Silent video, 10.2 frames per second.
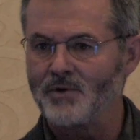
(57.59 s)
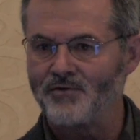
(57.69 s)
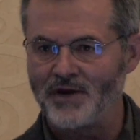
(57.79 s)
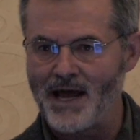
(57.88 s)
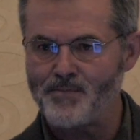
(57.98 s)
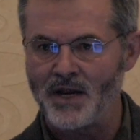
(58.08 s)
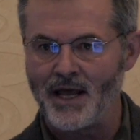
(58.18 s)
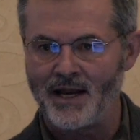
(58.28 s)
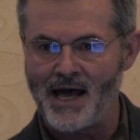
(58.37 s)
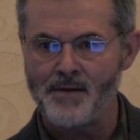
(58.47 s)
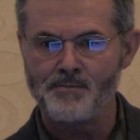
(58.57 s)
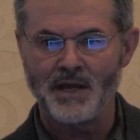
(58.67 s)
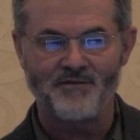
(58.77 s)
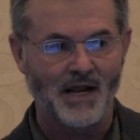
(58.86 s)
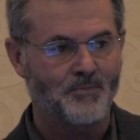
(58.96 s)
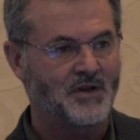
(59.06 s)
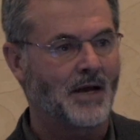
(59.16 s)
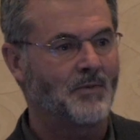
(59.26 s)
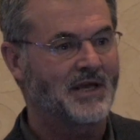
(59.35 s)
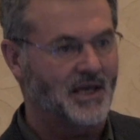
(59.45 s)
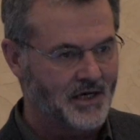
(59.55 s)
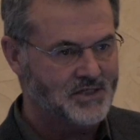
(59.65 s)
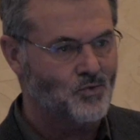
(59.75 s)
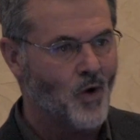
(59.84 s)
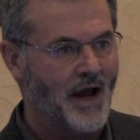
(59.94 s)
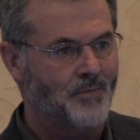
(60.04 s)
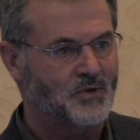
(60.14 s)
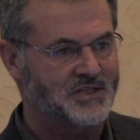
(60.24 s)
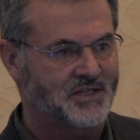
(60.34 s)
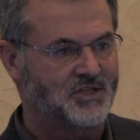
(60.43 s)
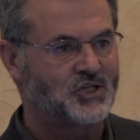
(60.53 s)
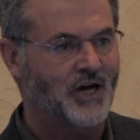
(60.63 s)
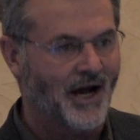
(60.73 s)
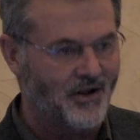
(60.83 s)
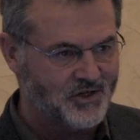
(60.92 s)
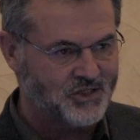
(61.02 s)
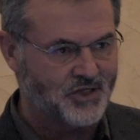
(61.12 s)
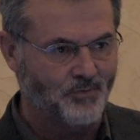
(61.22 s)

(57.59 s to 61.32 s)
of anatomy of an epidemic is, why it presents a challenge to